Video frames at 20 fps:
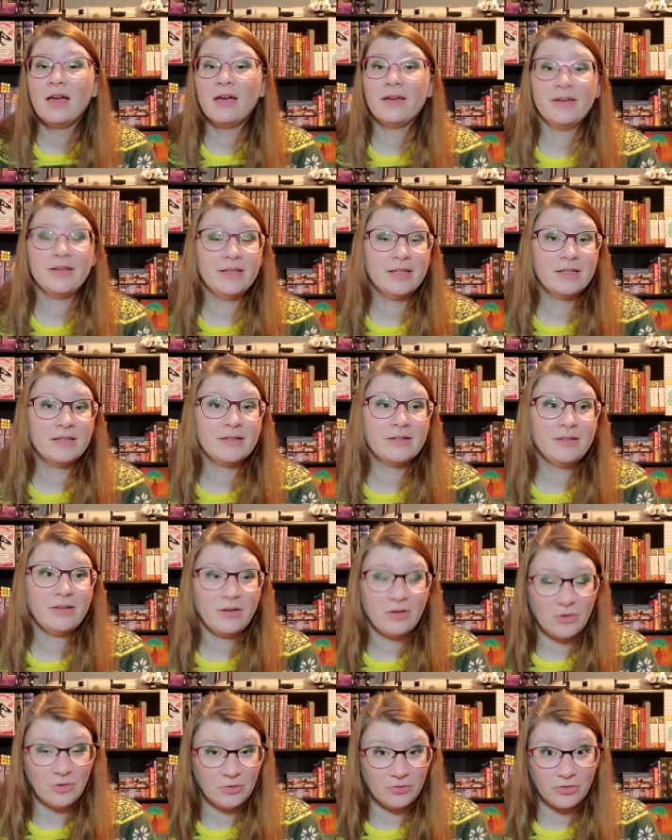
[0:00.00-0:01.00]
and
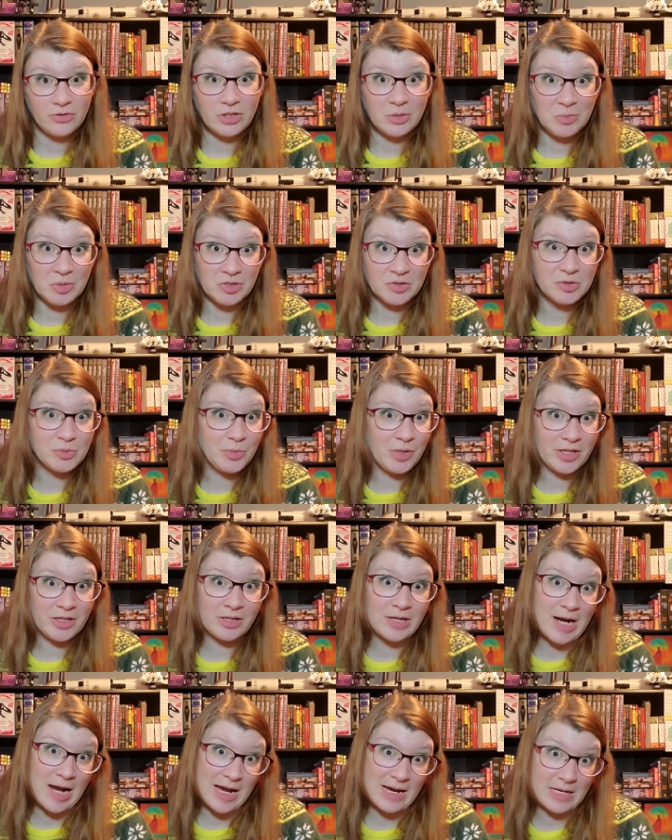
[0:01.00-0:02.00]
hopefully build better
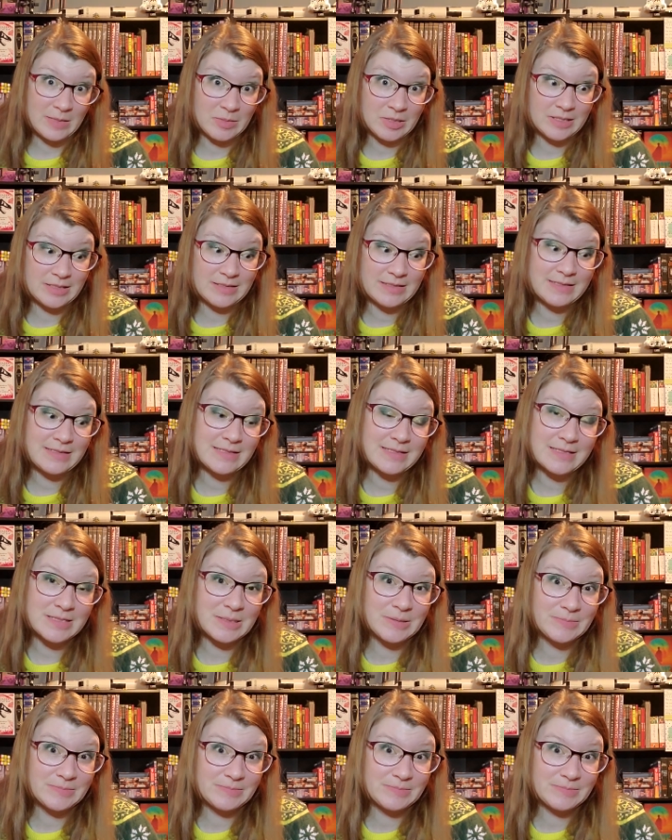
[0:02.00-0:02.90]
habits.